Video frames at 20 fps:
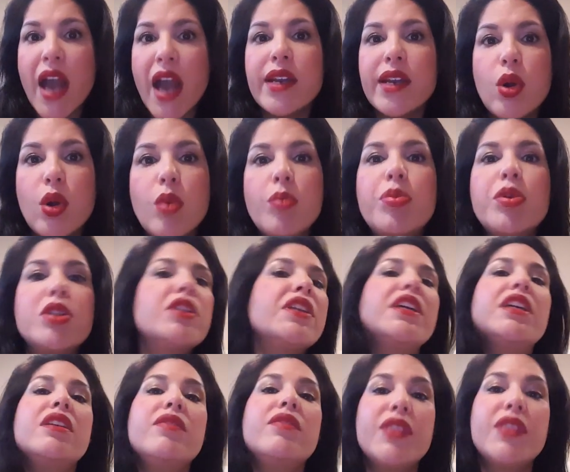I don't
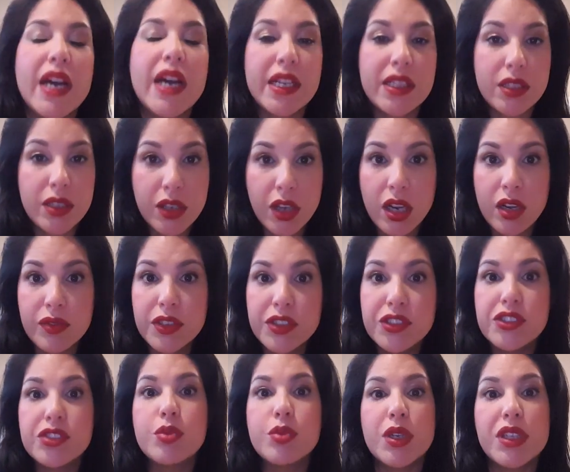believe that the
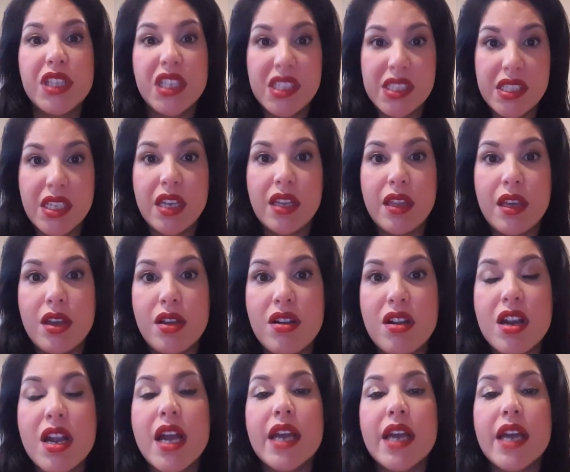coverage is what they say they are.